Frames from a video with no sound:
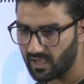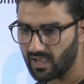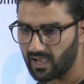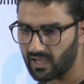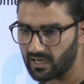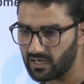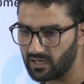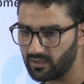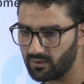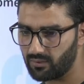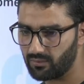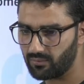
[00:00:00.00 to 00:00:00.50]

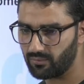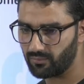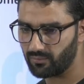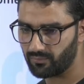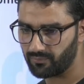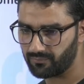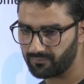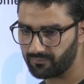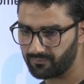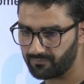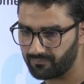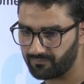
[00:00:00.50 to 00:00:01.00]
Hello,
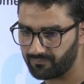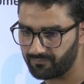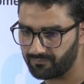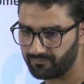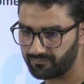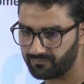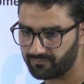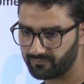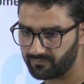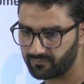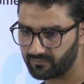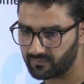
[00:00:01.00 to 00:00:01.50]

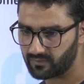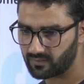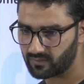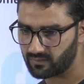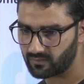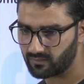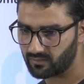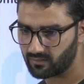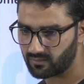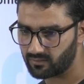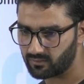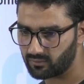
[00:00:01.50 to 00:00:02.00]

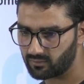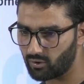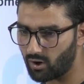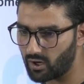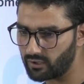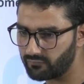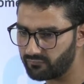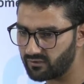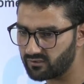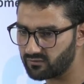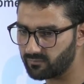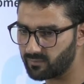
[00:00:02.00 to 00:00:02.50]

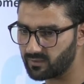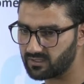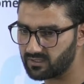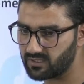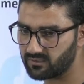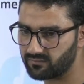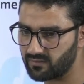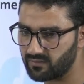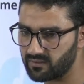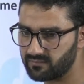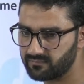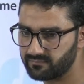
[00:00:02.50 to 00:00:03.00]
not visible,
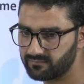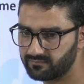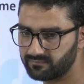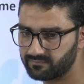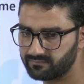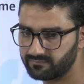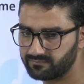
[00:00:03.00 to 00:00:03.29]
this one?